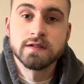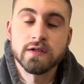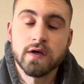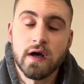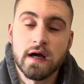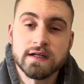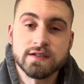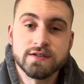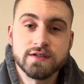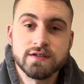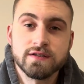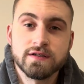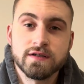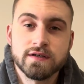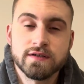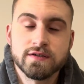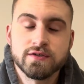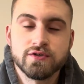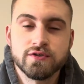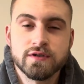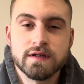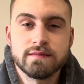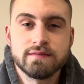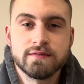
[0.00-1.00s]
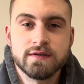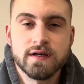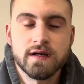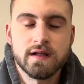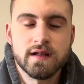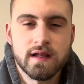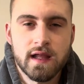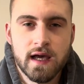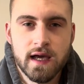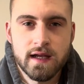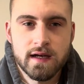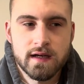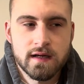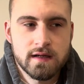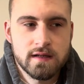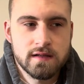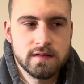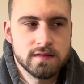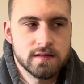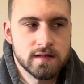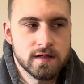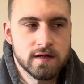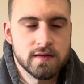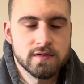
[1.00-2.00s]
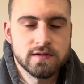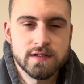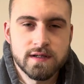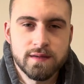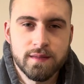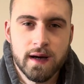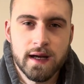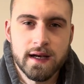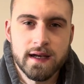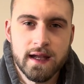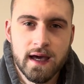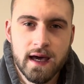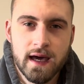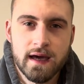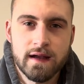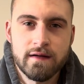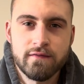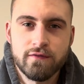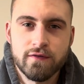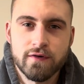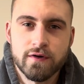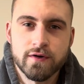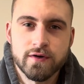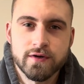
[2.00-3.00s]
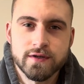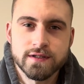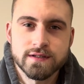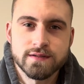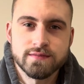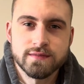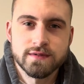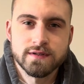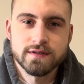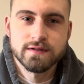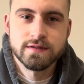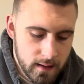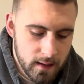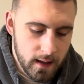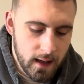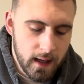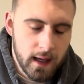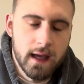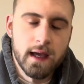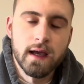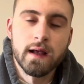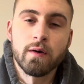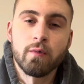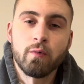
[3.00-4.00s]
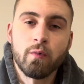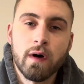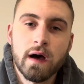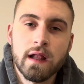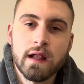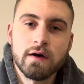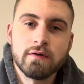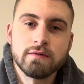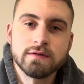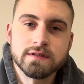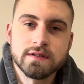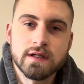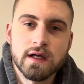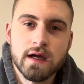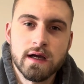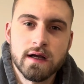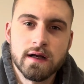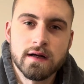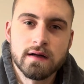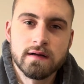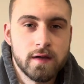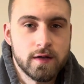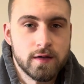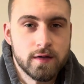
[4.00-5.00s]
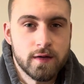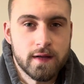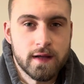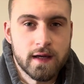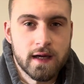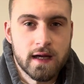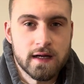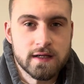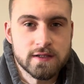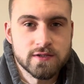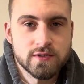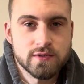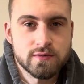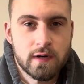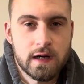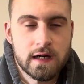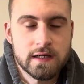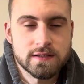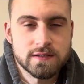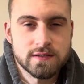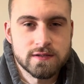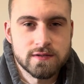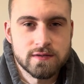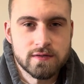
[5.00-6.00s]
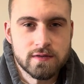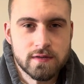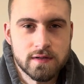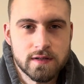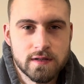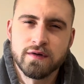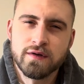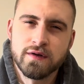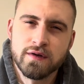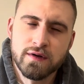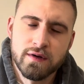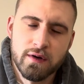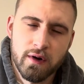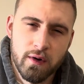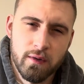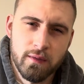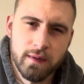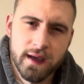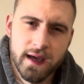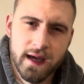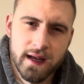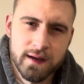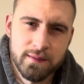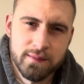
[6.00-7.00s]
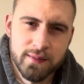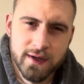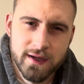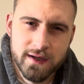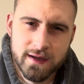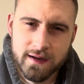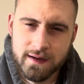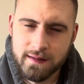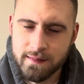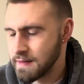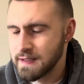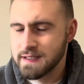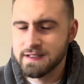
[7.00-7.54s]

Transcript: So I just took a trip to Atlanta to go see my dad for Christmas, and while I was there, they got a swatch store. You know what we had to pick up.